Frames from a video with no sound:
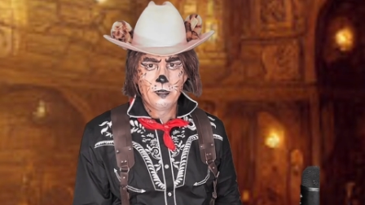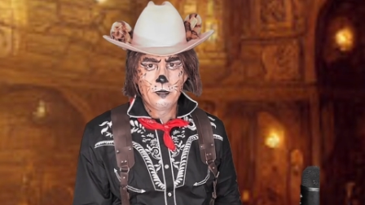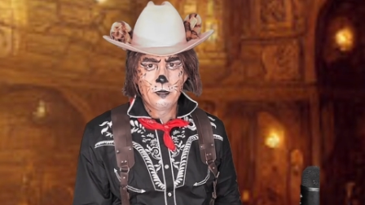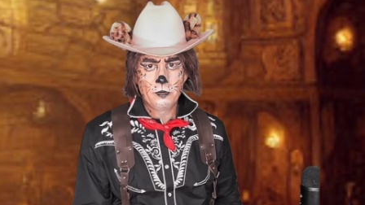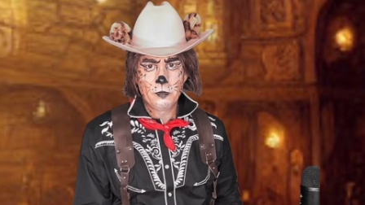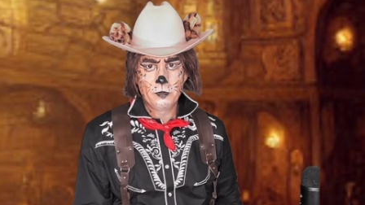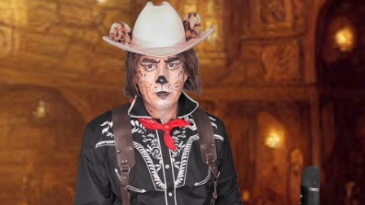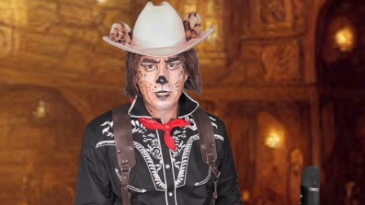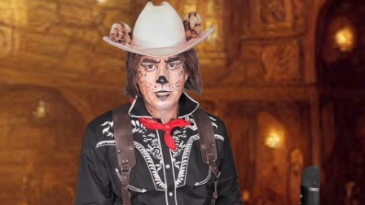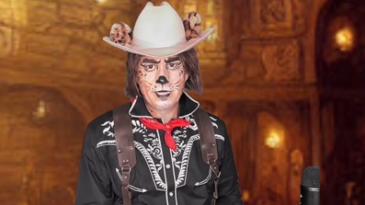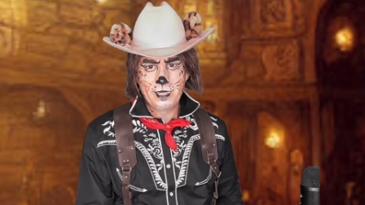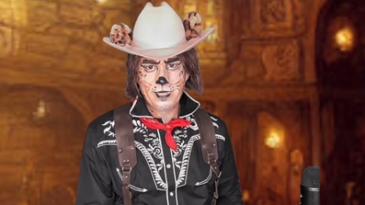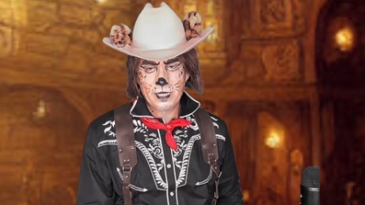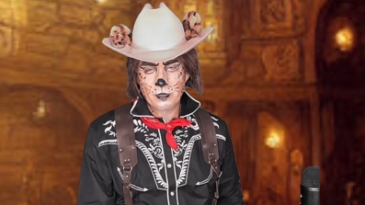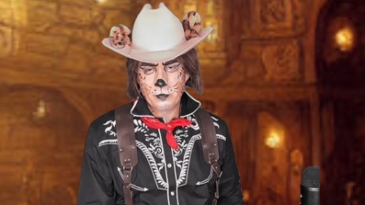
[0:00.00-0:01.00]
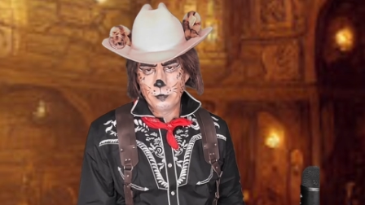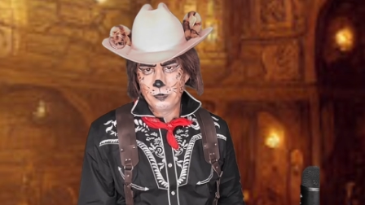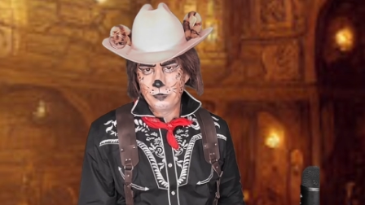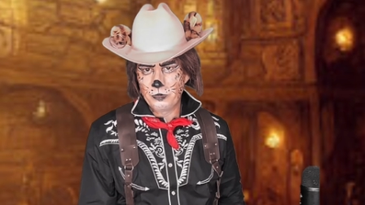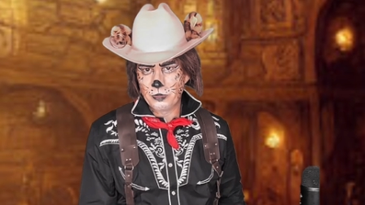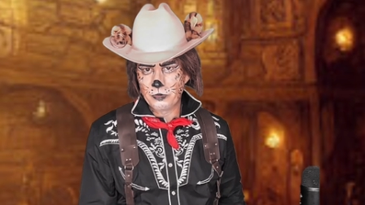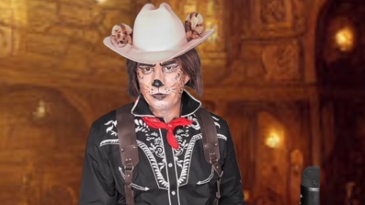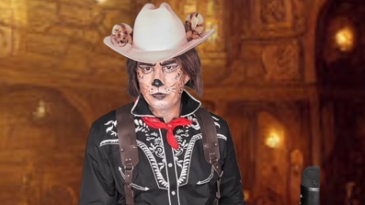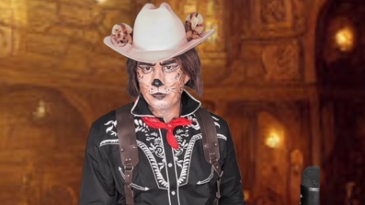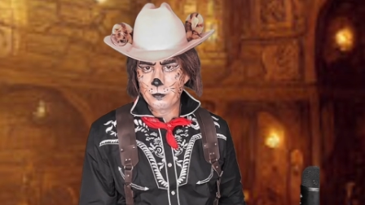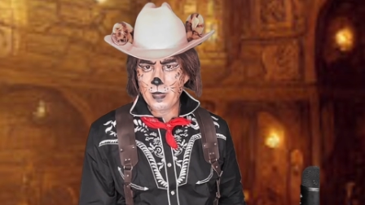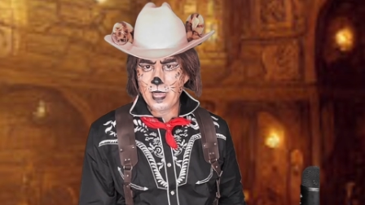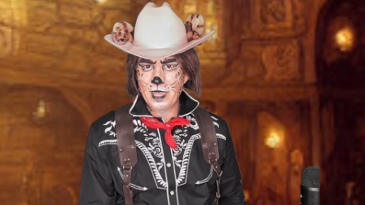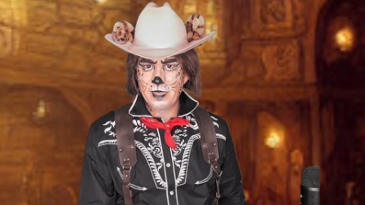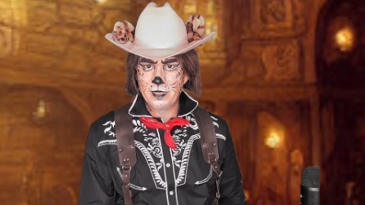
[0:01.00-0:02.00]
to again resist
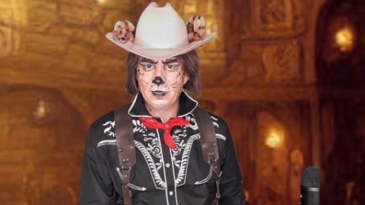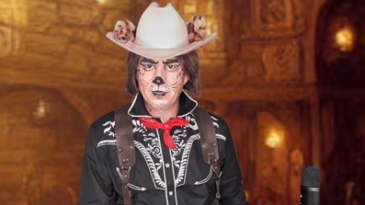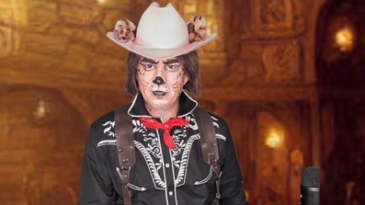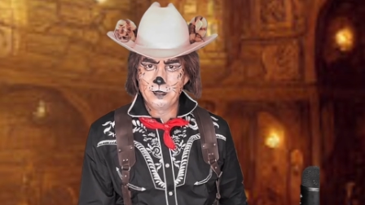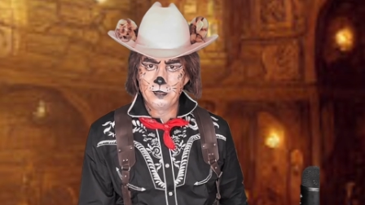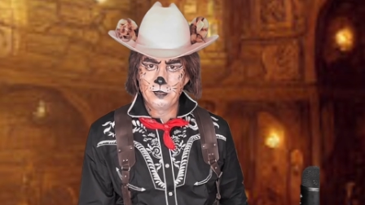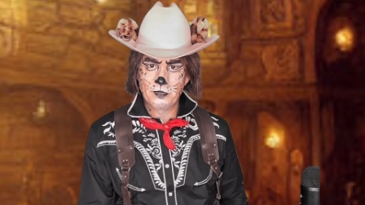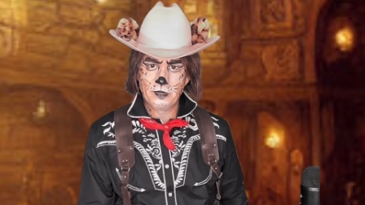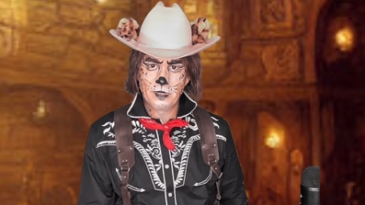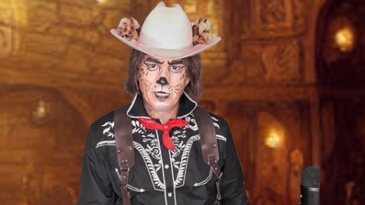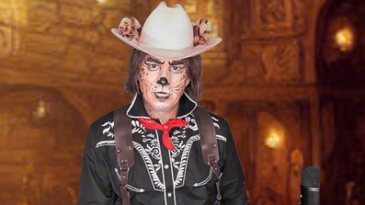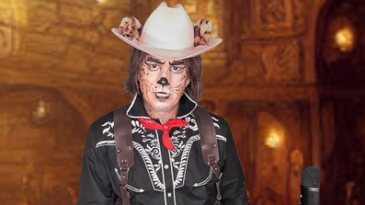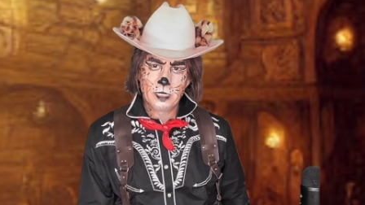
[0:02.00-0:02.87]
spells,